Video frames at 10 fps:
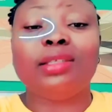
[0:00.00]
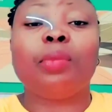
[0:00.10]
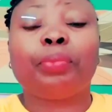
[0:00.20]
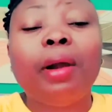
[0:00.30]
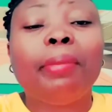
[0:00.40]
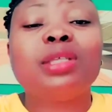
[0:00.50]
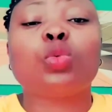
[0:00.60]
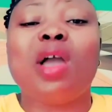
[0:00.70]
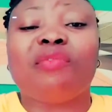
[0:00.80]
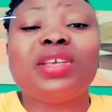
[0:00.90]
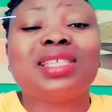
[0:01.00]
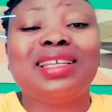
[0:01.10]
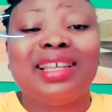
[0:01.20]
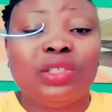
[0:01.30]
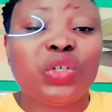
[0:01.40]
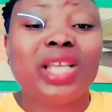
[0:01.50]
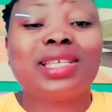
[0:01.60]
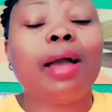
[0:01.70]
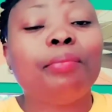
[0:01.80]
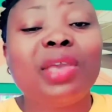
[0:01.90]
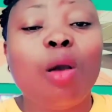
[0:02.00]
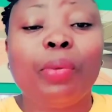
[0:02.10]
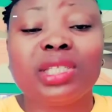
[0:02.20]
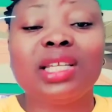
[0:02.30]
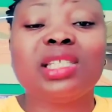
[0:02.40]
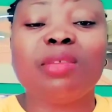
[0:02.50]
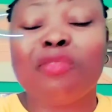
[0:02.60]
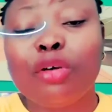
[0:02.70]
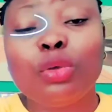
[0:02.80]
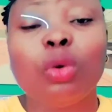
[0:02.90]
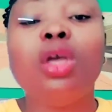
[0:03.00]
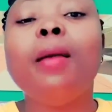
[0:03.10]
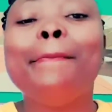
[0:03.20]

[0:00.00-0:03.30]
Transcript: The problems we are facing in Nigeria can be opportunity for you,